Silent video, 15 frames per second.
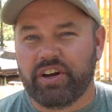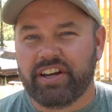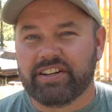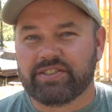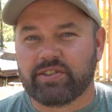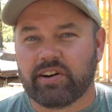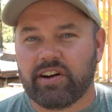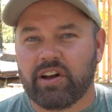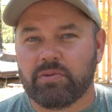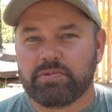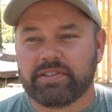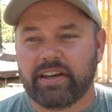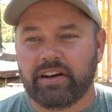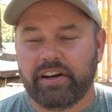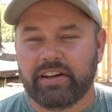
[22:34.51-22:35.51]
Are you going to start a
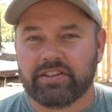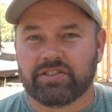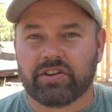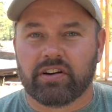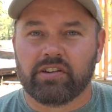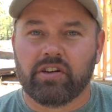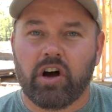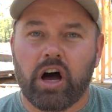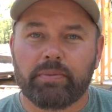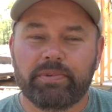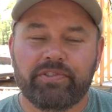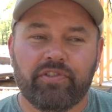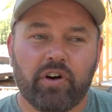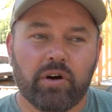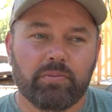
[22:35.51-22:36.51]
homestead? Are you going to start a little
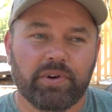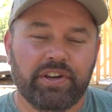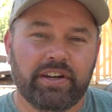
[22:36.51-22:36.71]
hobby farm?